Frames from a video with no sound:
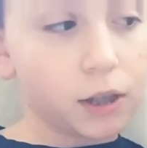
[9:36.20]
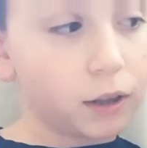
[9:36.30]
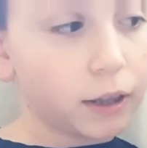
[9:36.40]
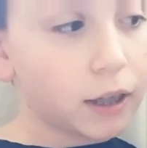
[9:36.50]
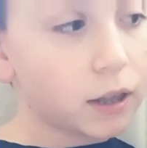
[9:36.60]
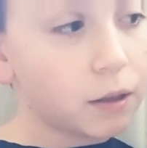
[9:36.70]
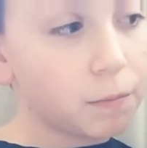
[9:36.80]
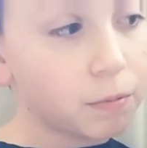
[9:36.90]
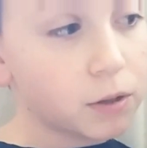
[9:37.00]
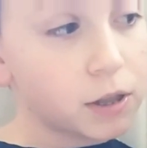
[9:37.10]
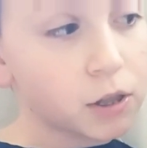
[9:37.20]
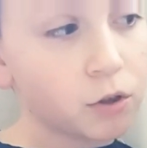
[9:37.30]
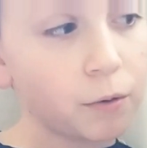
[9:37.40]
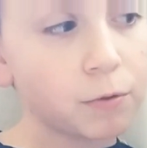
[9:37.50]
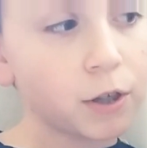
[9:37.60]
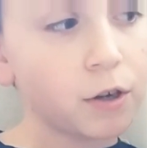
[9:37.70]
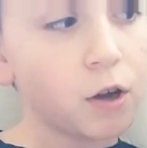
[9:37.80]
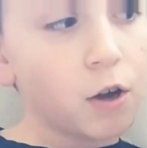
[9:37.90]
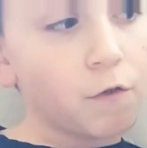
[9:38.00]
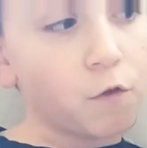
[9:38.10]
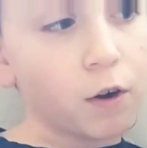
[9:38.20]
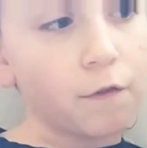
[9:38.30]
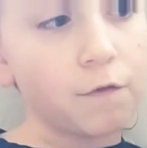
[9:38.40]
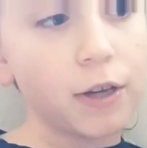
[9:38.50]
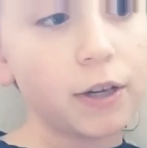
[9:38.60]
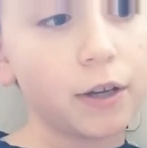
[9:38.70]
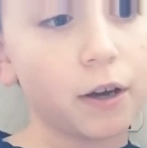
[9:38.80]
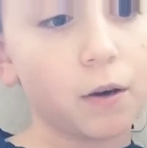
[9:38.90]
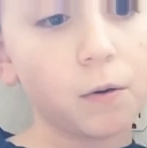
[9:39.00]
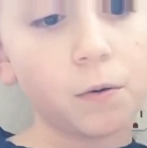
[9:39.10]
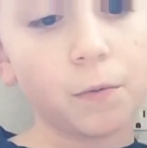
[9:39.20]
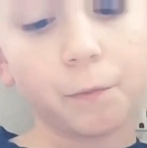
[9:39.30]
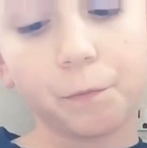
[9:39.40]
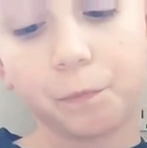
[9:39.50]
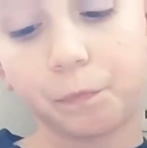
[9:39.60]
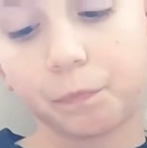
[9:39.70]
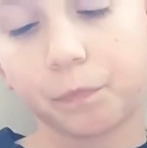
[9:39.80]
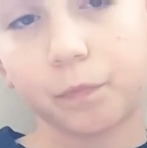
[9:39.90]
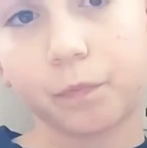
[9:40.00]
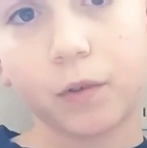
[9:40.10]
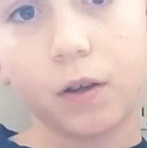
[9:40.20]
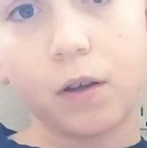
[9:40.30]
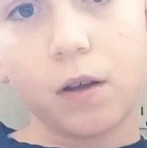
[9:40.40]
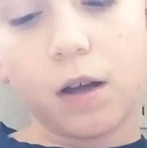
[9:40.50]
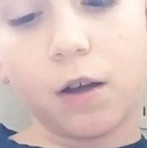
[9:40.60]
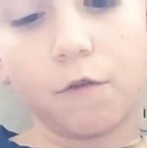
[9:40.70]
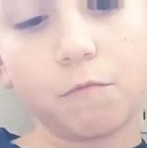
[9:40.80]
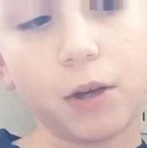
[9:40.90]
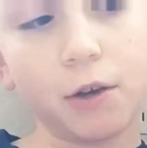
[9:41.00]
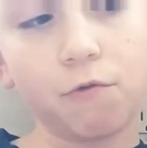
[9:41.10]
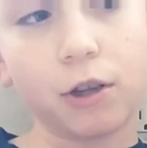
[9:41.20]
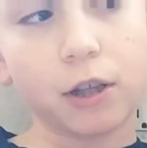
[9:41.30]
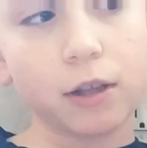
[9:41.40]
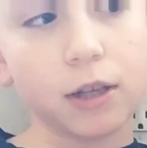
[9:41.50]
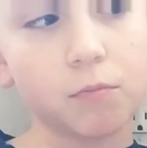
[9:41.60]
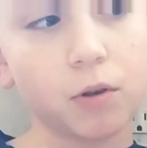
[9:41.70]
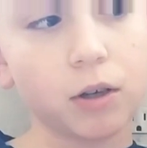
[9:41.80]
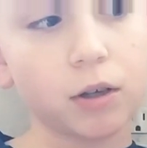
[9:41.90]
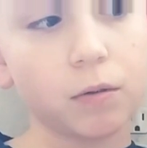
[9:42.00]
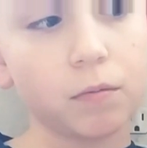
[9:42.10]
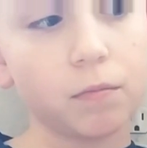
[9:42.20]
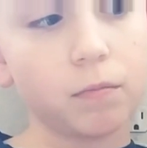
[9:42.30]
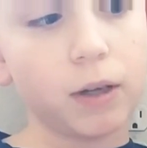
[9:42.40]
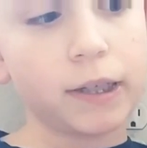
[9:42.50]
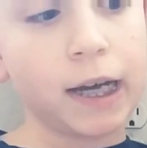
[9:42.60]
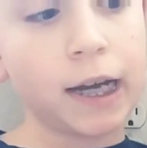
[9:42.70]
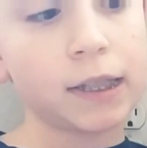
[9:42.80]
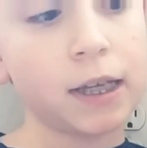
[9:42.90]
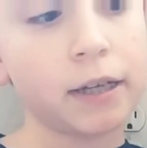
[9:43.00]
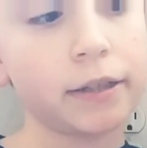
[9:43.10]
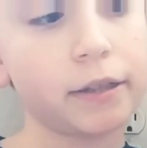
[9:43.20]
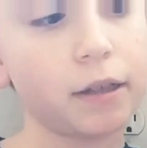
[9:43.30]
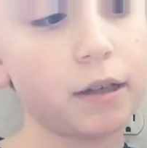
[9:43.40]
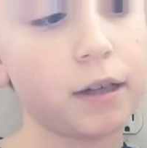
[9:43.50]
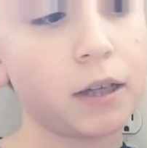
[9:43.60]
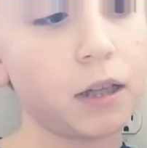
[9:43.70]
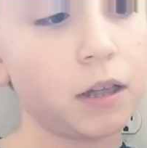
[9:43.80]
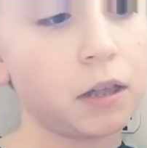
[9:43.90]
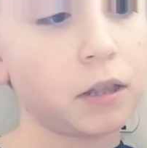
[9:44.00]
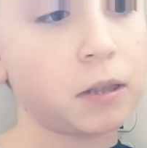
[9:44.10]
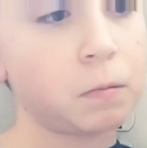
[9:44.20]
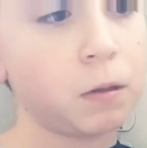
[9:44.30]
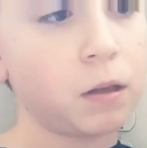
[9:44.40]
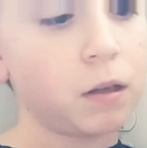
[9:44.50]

a link in the description for a video of me reading this book. My dad said it's